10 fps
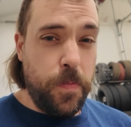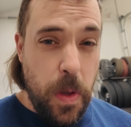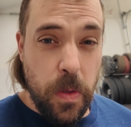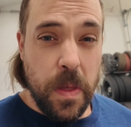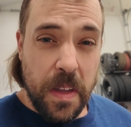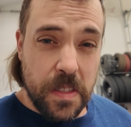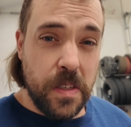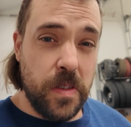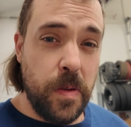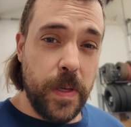a few things
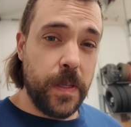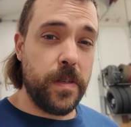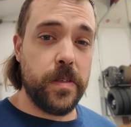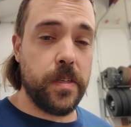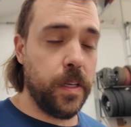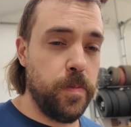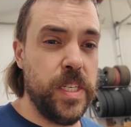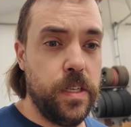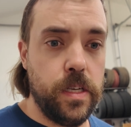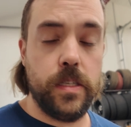contributing to some
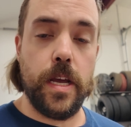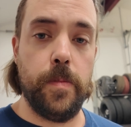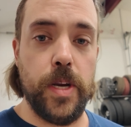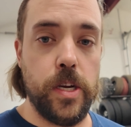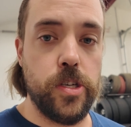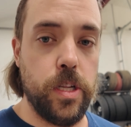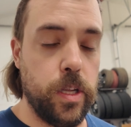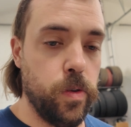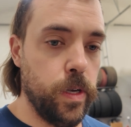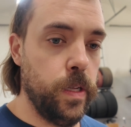contamination in
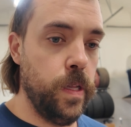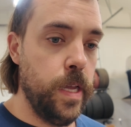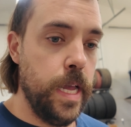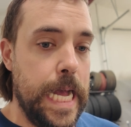the oil.